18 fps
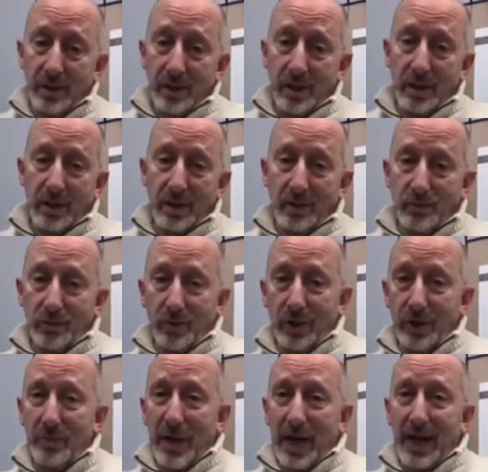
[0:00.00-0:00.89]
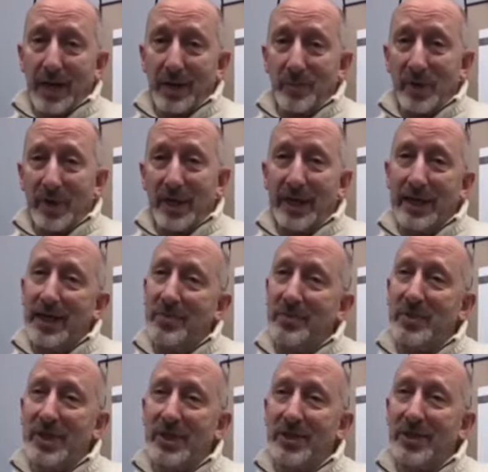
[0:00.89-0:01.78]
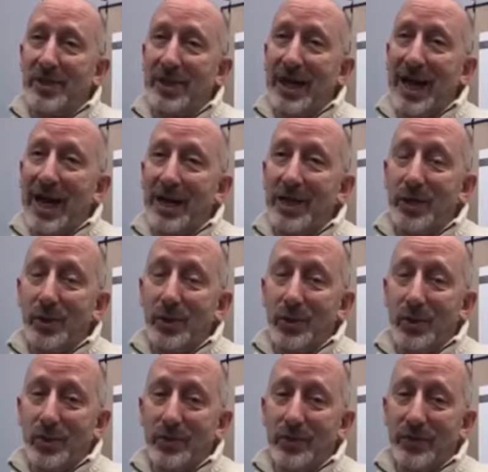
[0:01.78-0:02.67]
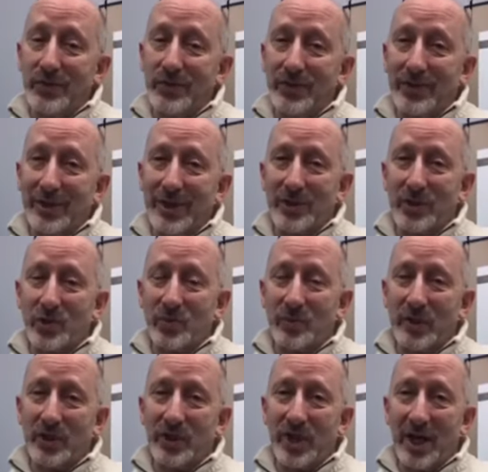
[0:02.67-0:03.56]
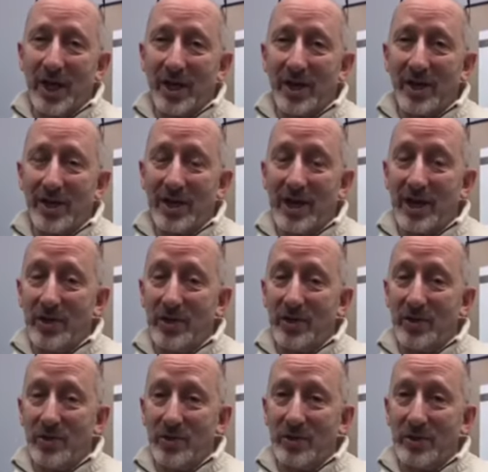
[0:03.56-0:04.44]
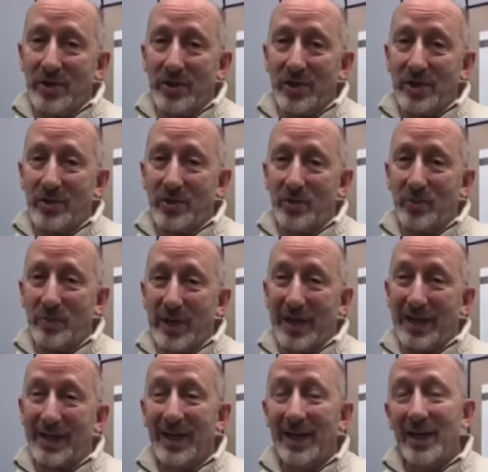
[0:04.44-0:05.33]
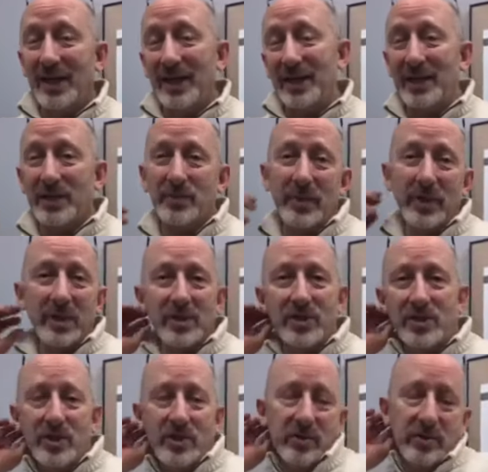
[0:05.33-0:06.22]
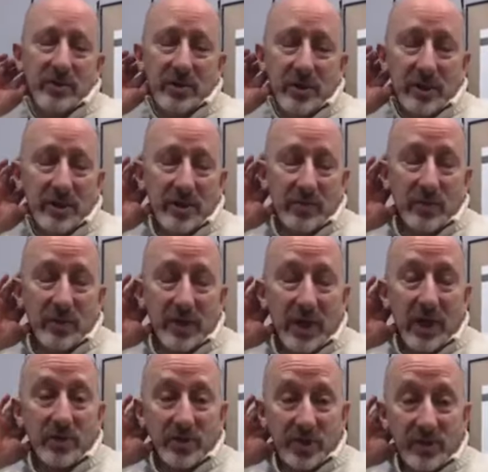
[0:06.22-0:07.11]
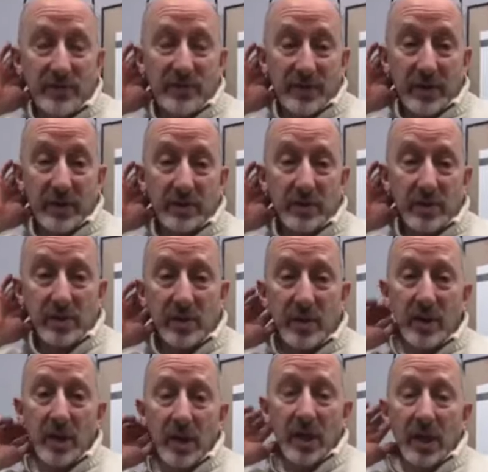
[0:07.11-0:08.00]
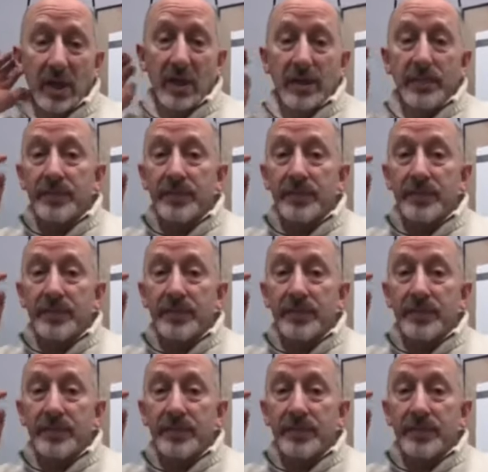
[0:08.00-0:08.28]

Uh, growing back, but I keep saying to her, "How do you know? You've still got so much hair. How do you know it's not growing back?" And that's because you know that's what how she feels. And you haven't